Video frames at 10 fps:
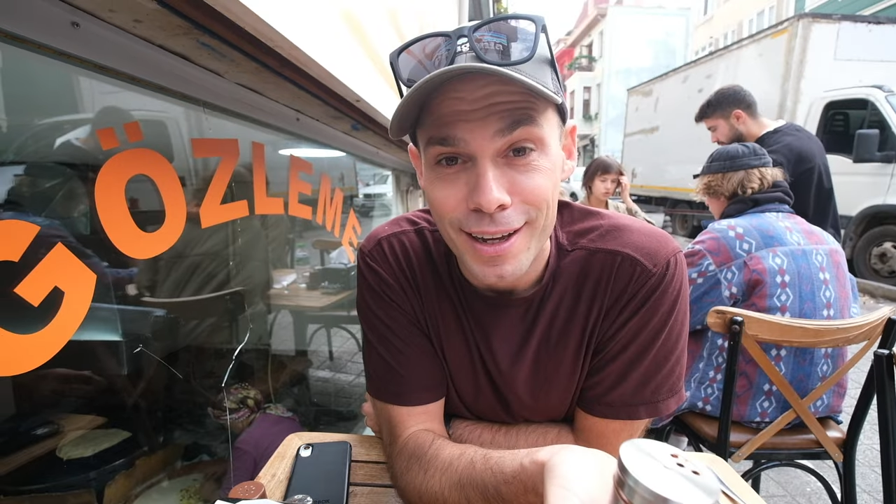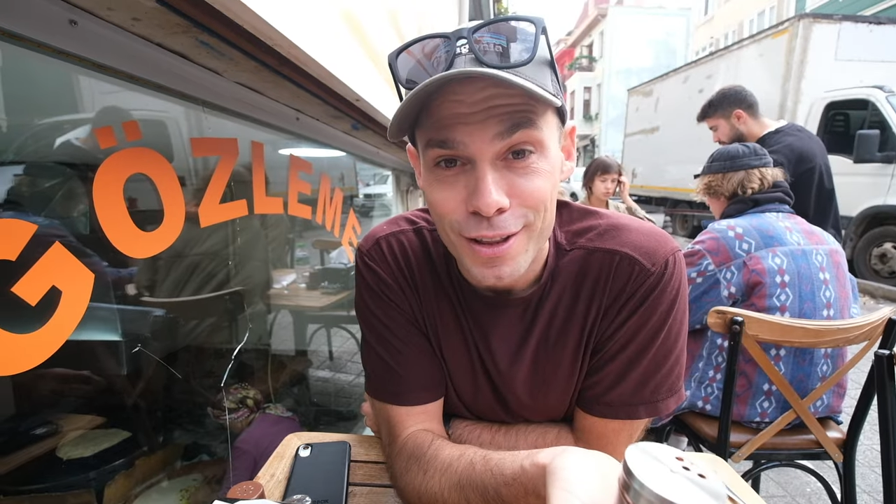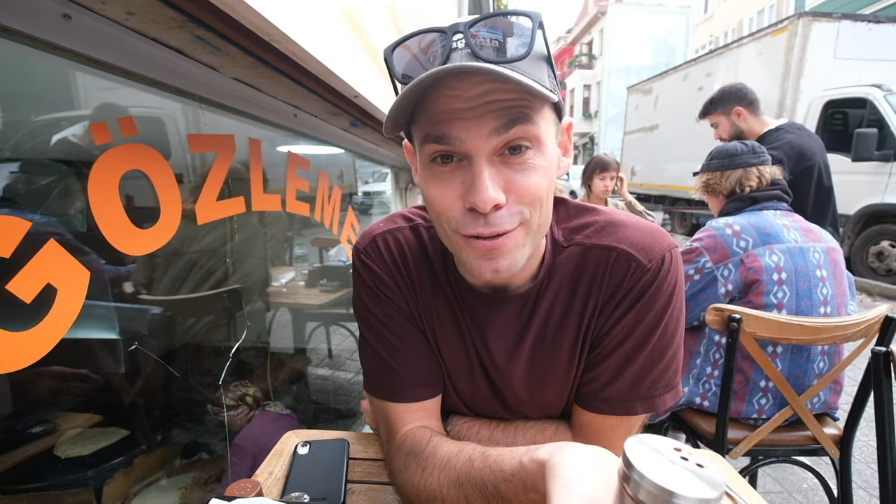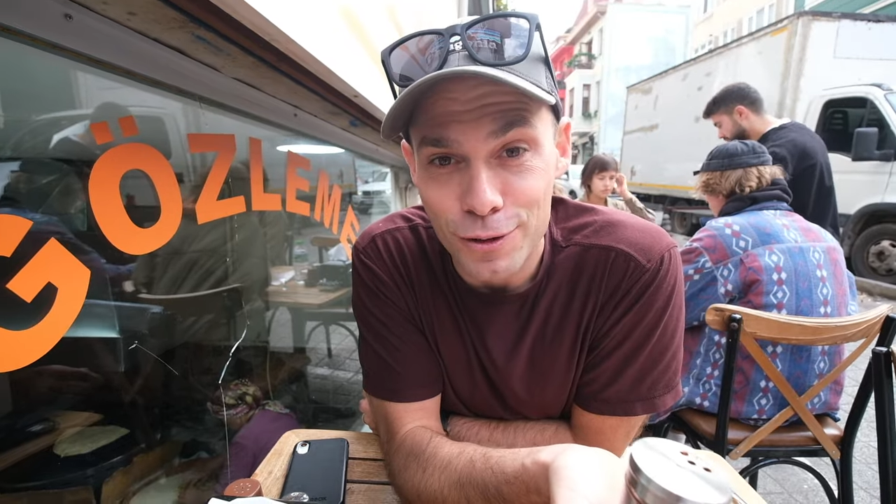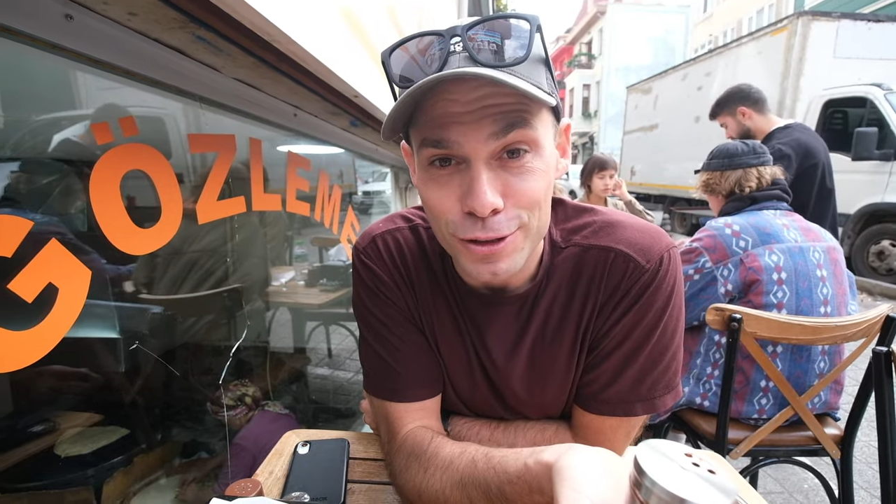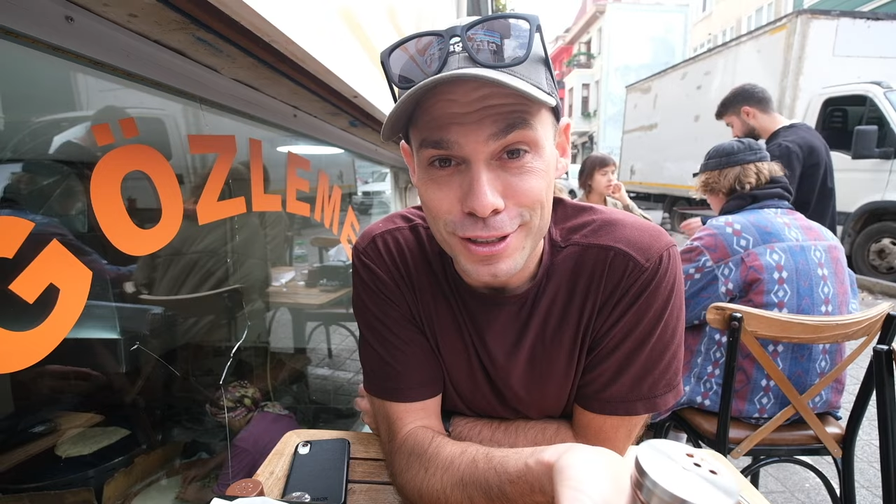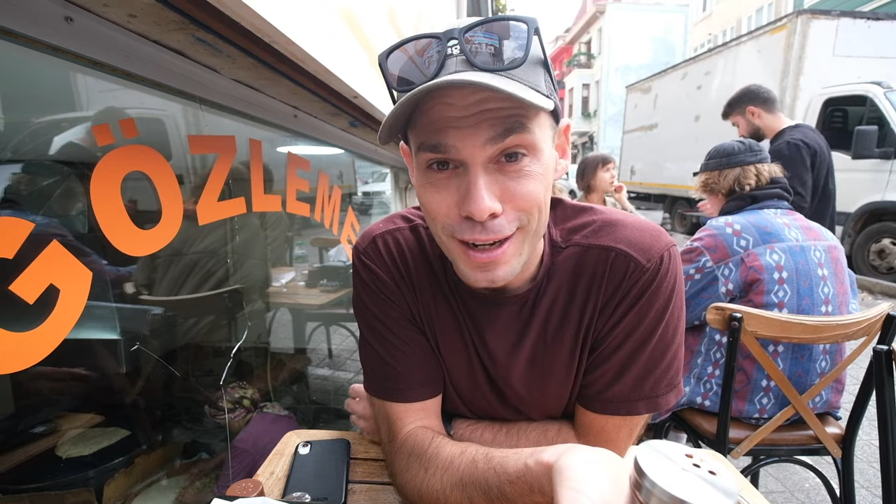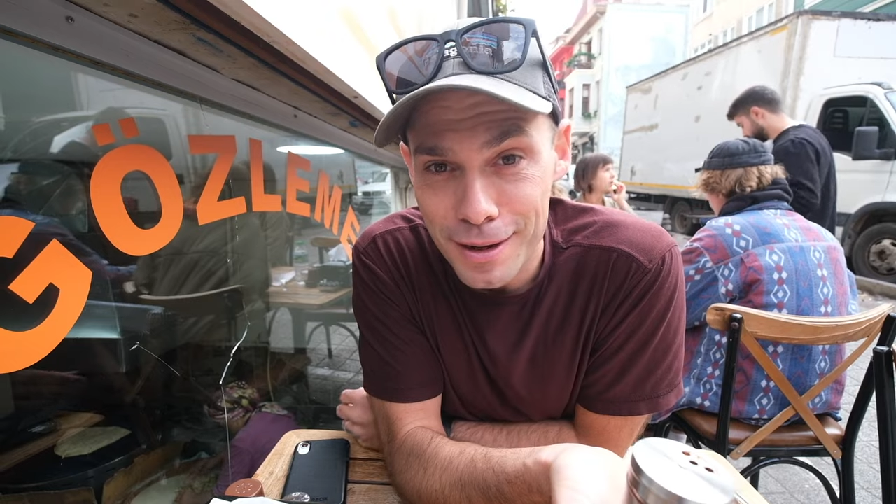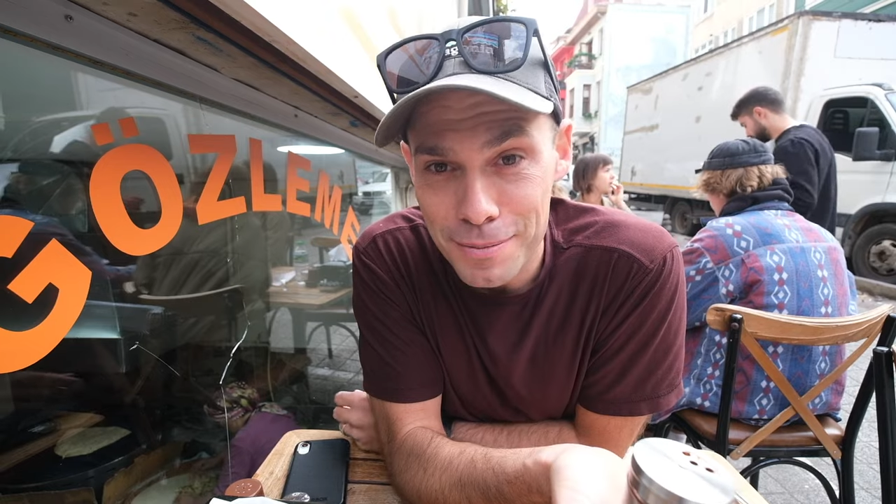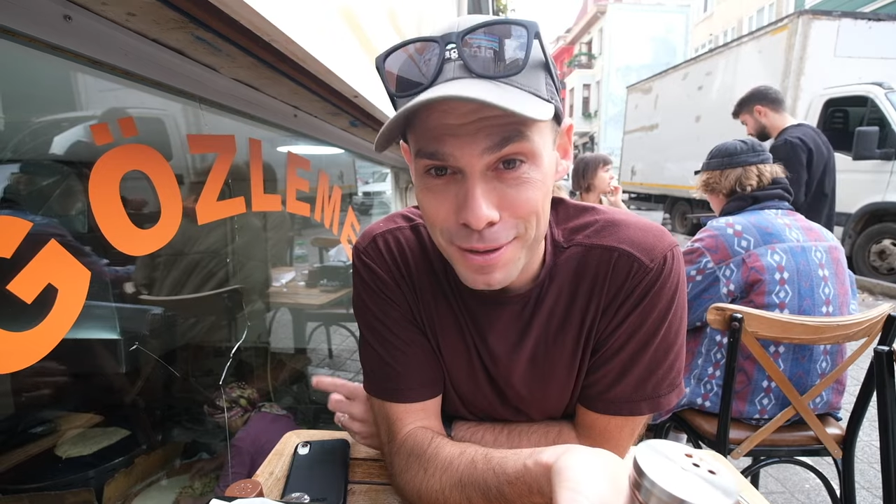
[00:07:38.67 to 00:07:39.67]
The first
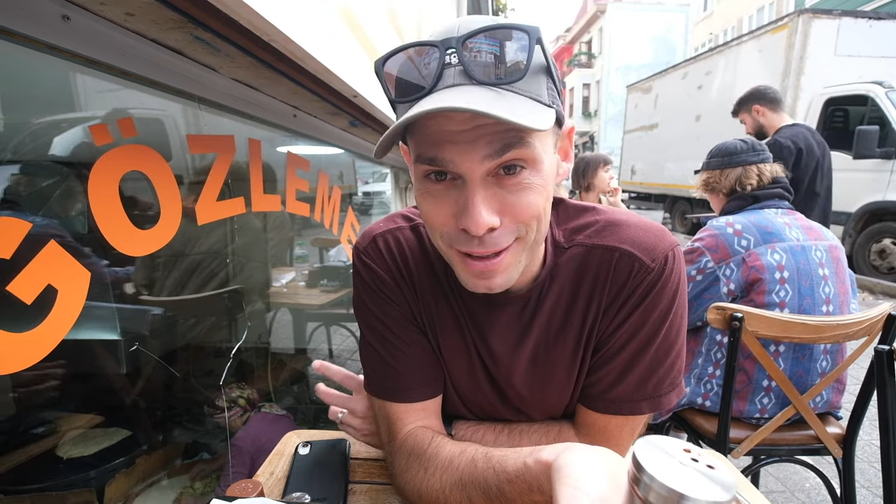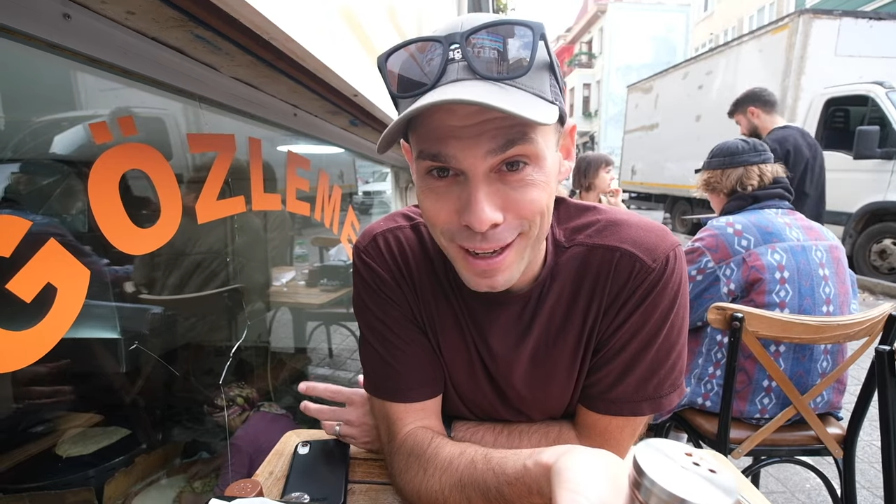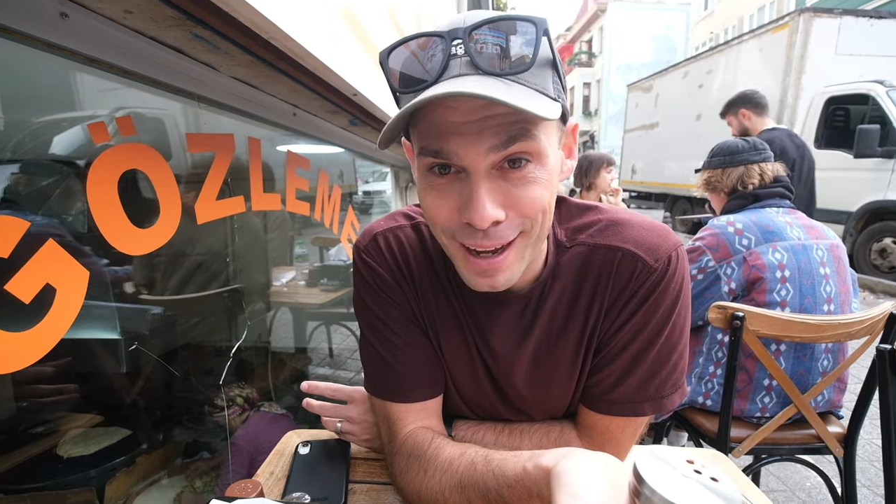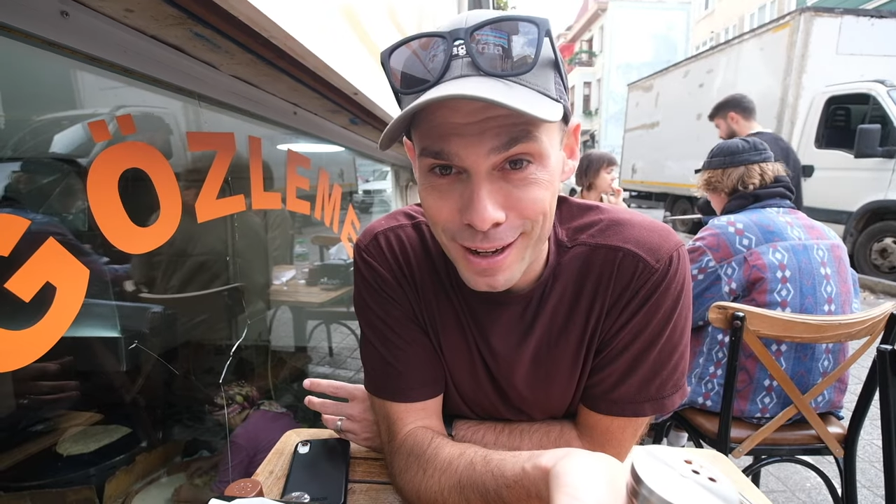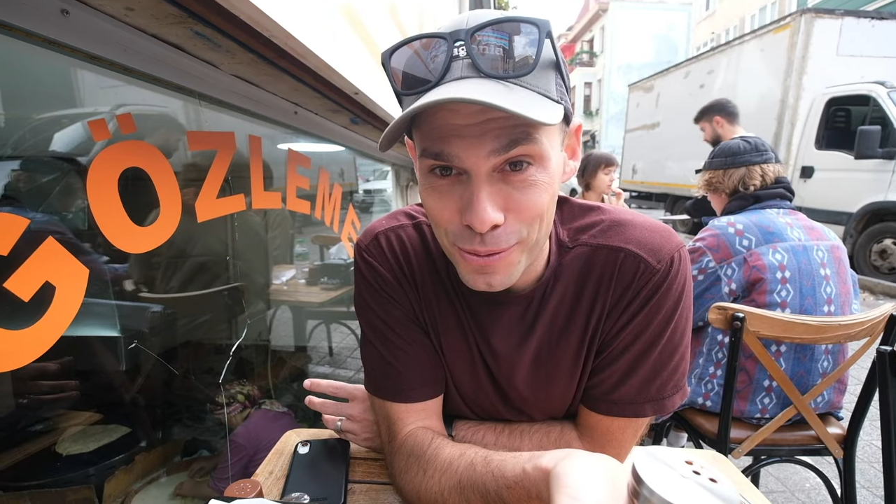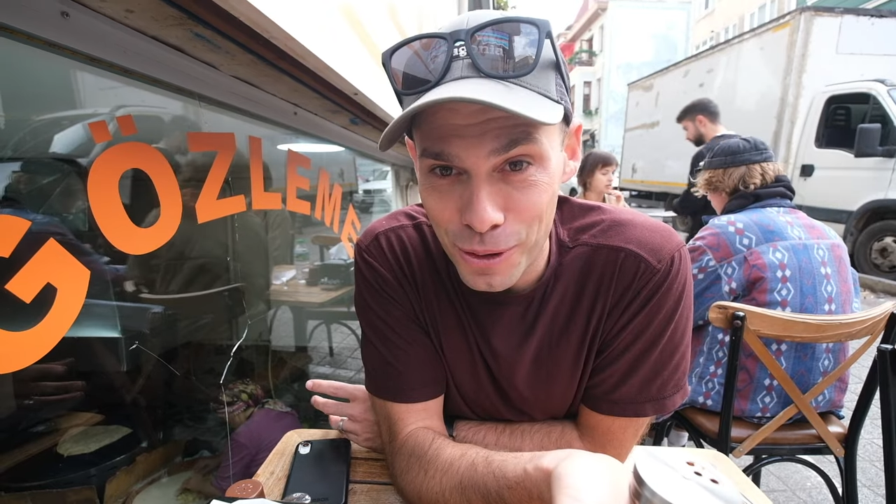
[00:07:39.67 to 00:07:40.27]
time the guy who